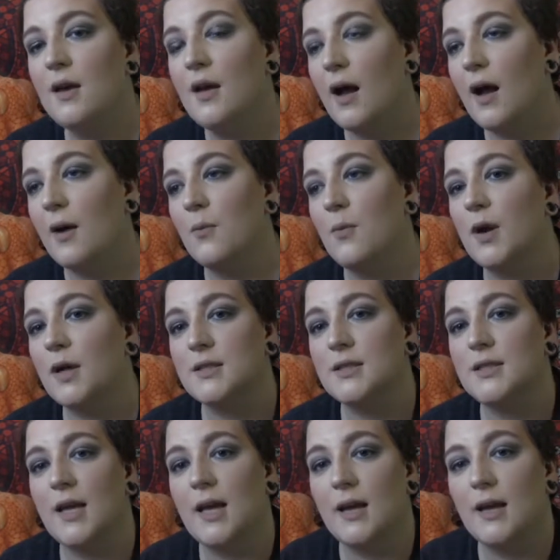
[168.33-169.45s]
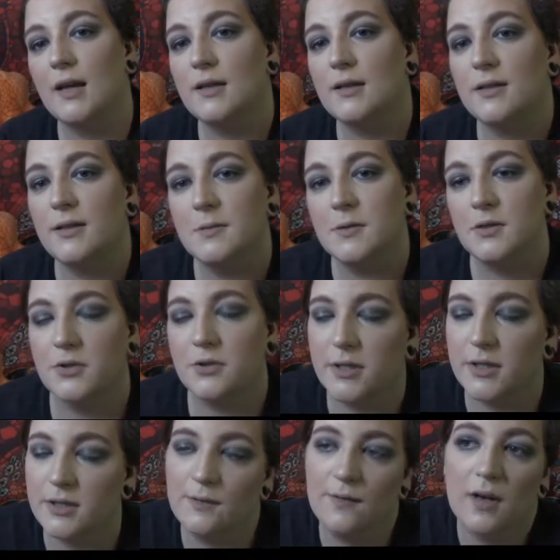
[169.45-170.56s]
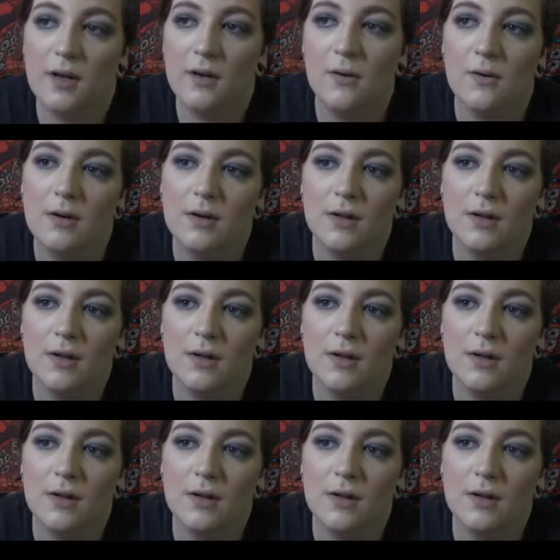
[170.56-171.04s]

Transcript: I watched a tips and tricks video